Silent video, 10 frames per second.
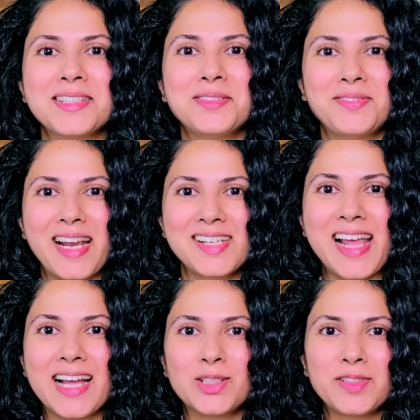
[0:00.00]
the
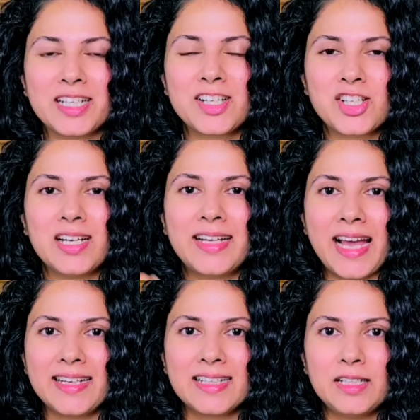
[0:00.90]
fresh aloe vera gel
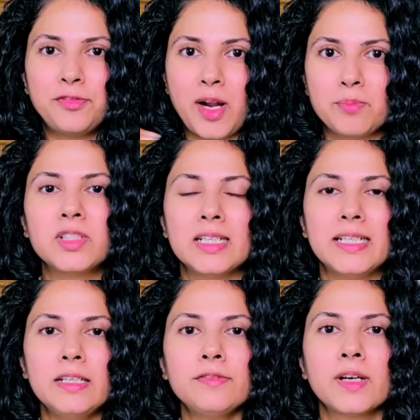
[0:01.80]
directly from the
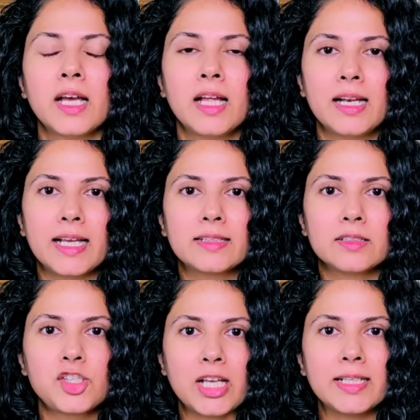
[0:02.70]
leaf, like
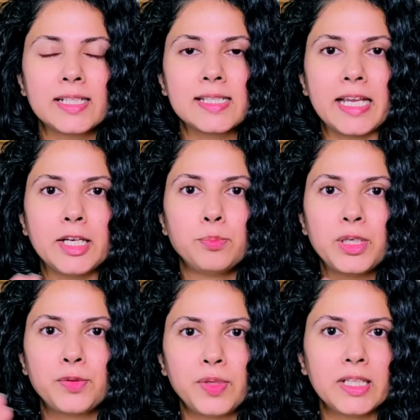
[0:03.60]
the gel that is in
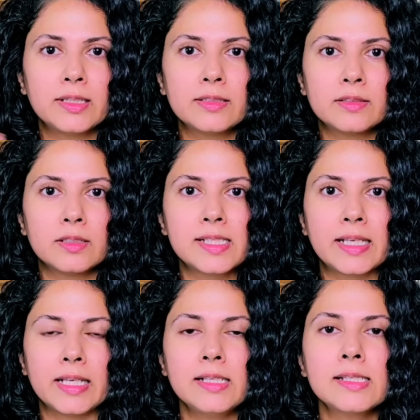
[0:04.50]
between the
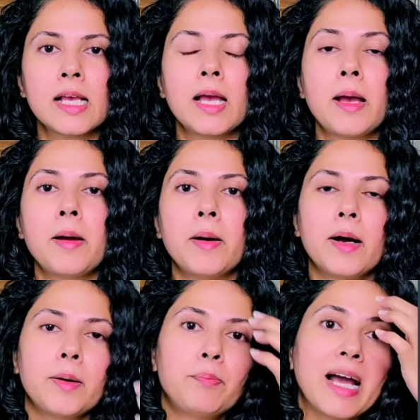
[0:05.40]
skins.
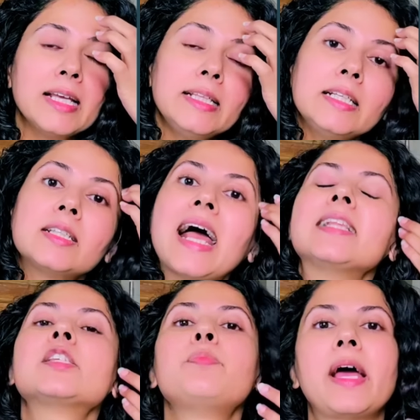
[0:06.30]
Buy the
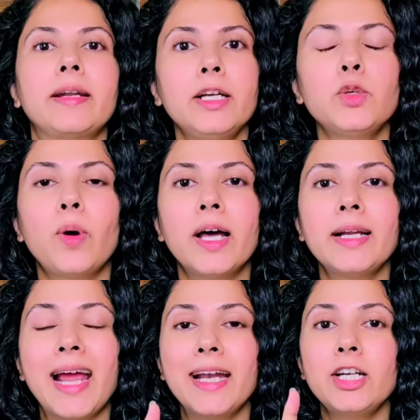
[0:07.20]
transparent
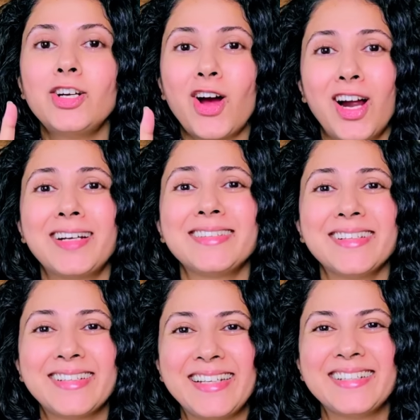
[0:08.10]
one and not
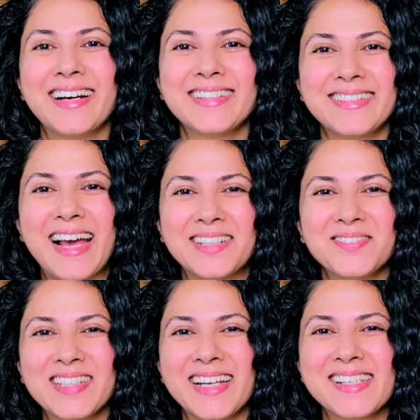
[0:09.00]
the green colored
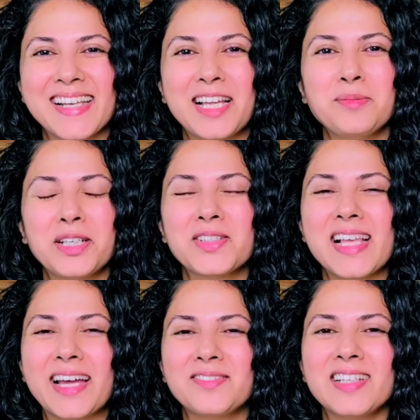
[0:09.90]
aloe vera gel,
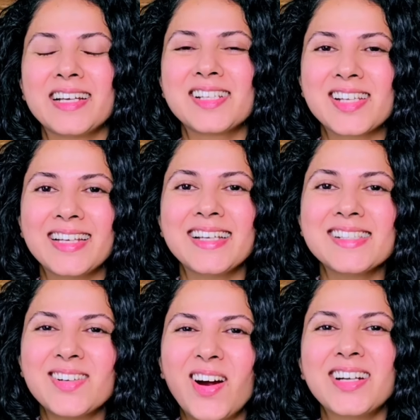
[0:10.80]
because aloe vera gel
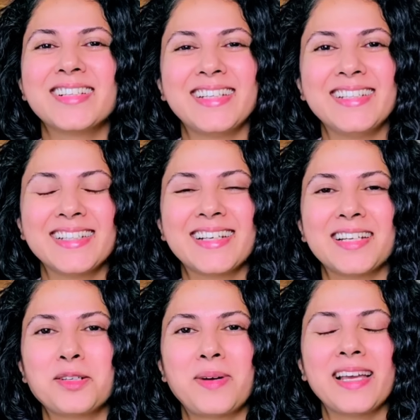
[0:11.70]
is not green in
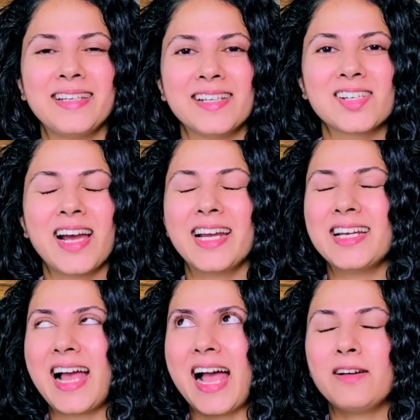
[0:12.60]
color by nature.
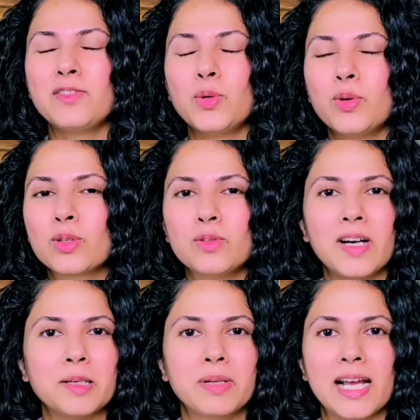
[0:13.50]
I have no clue
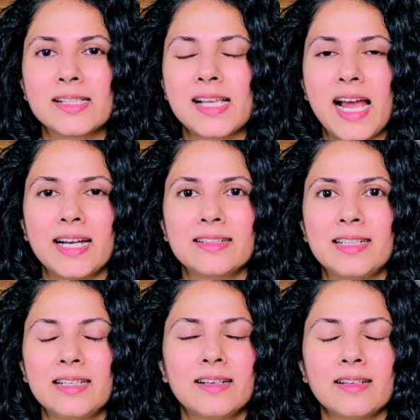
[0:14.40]
why brands add
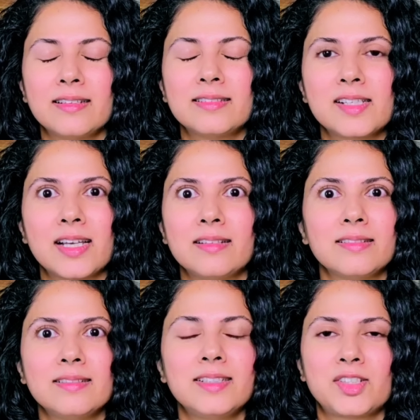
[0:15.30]
green color in the
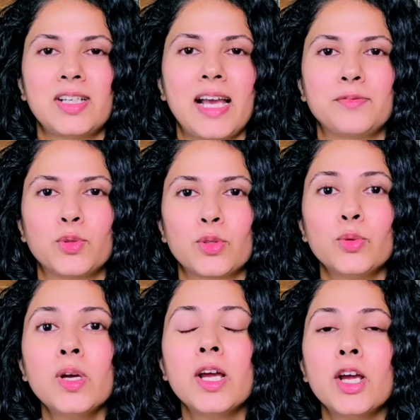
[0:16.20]
gel. Literally, I have no
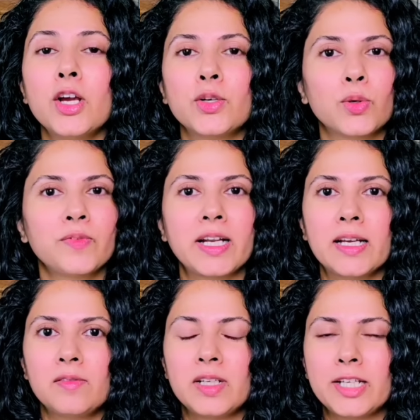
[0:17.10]
clue. Don't
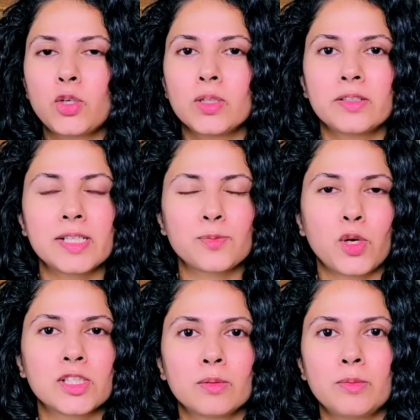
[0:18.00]
worry, I've linked all the
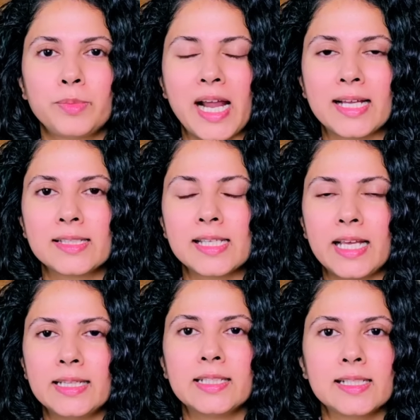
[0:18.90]
responsible brands
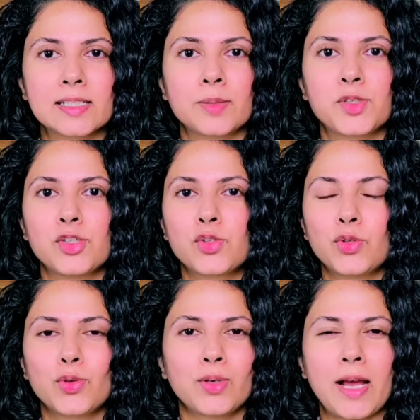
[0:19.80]
in the description so
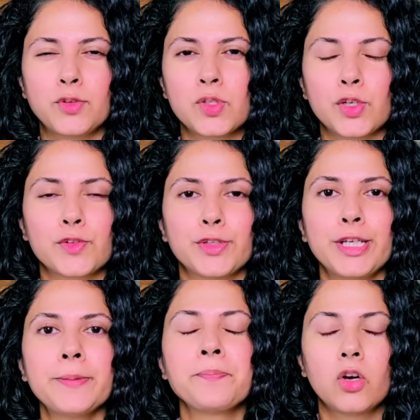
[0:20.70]
you don't have to search for
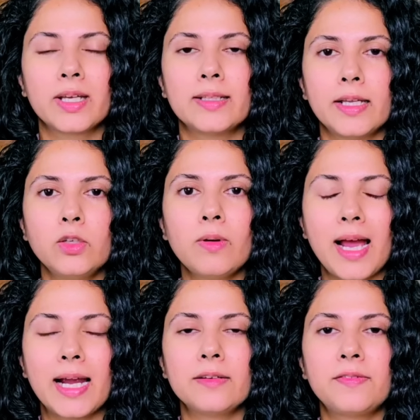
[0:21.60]
it. Okay, then you
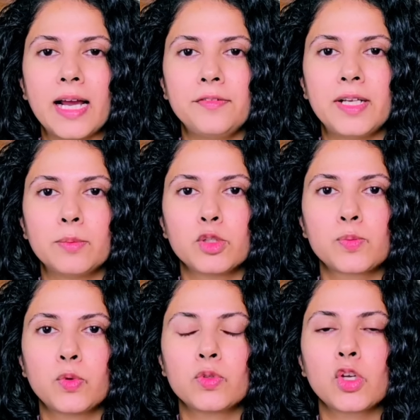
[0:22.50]
add 5
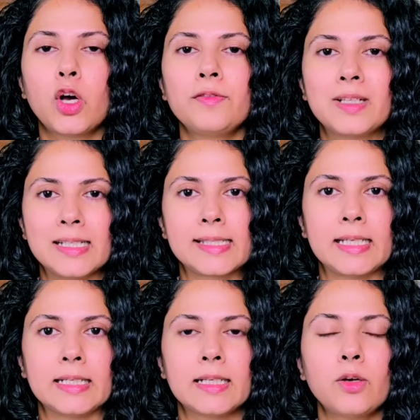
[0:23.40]
tablespoons of
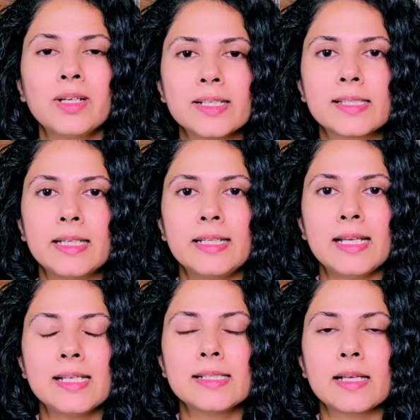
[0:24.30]
glycerin. Now glycerin
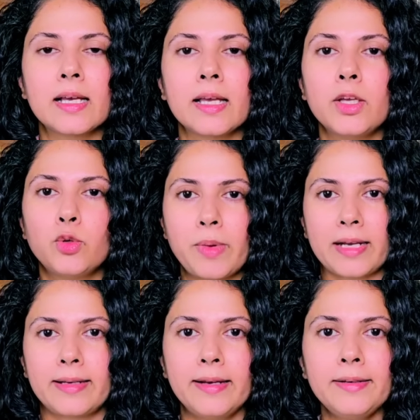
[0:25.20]
is a
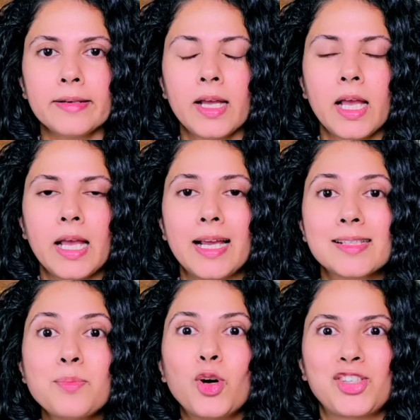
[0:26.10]
humectant.
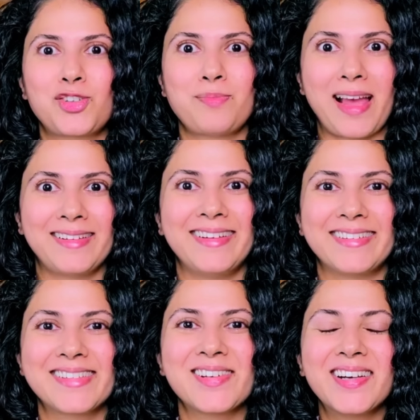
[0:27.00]
It's a moisture
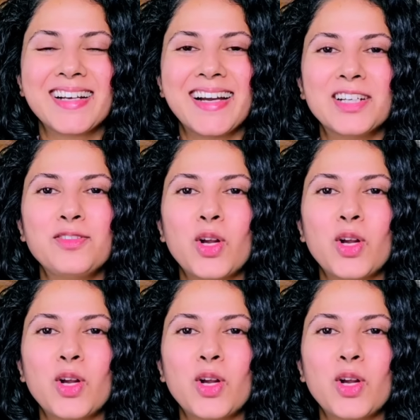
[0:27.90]
magnet. So it will kind of